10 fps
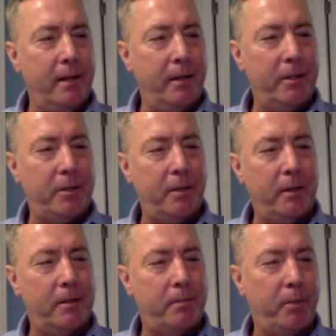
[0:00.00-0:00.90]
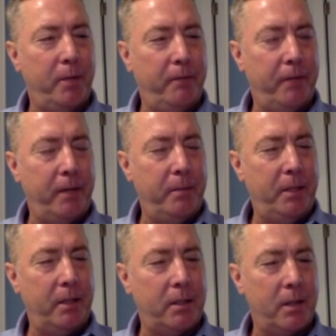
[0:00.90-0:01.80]
It's it's pretty funny
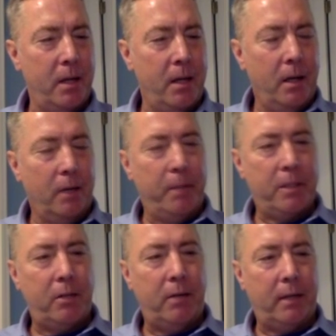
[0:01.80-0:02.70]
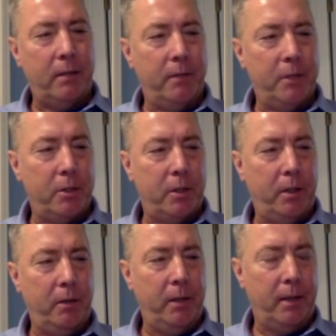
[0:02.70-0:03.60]
because her best corrected
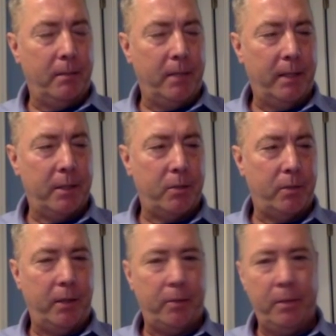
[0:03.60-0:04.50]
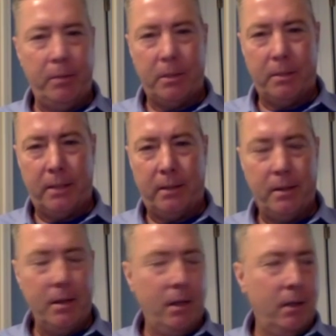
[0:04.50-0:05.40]
visual acuity on a minus 23 was
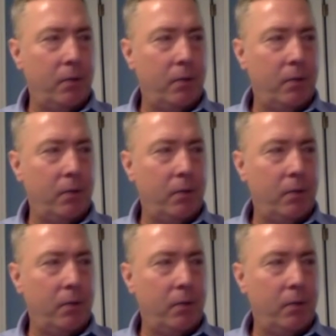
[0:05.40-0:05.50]
about